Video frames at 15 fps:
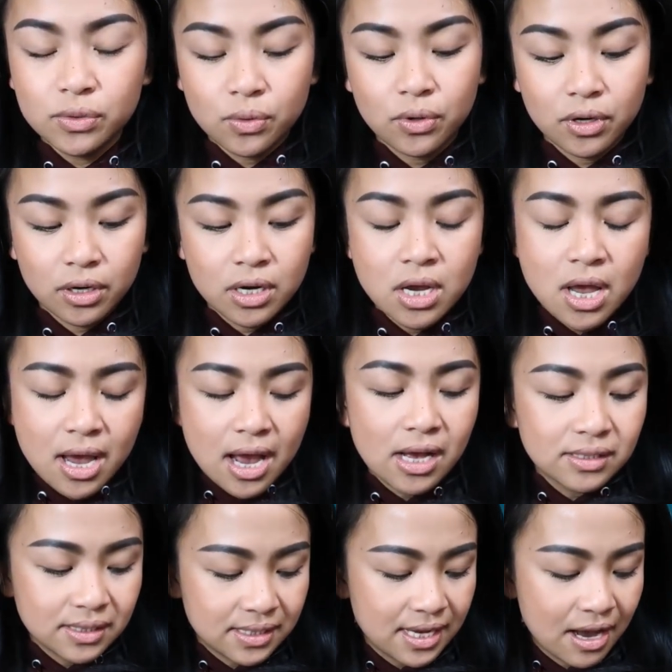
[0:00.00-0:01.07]
or
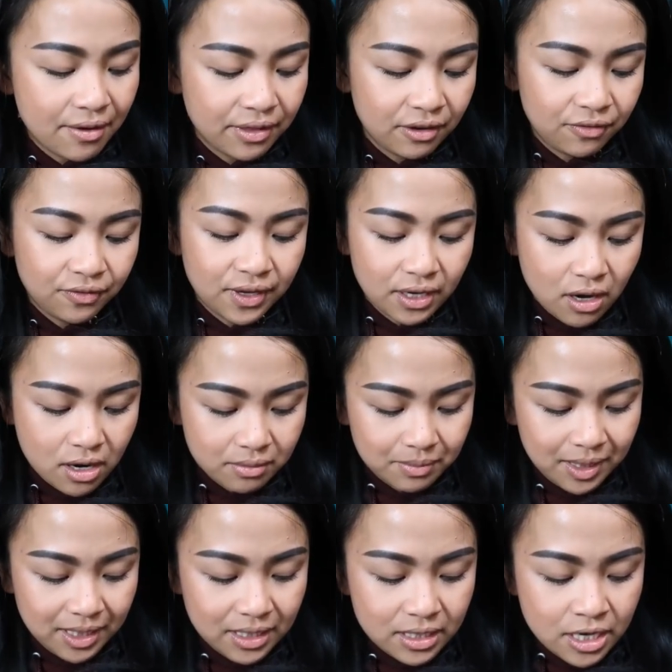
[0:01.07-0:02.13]
I'll see how they fit on
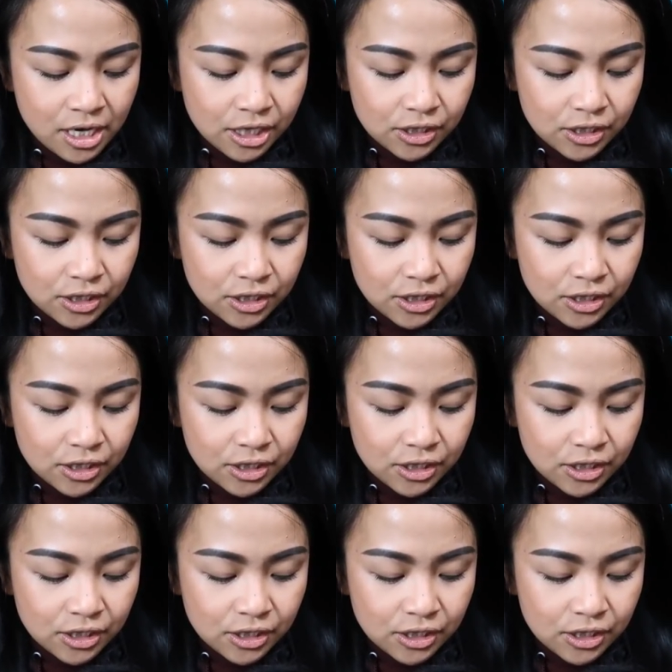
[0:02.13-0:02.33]
me.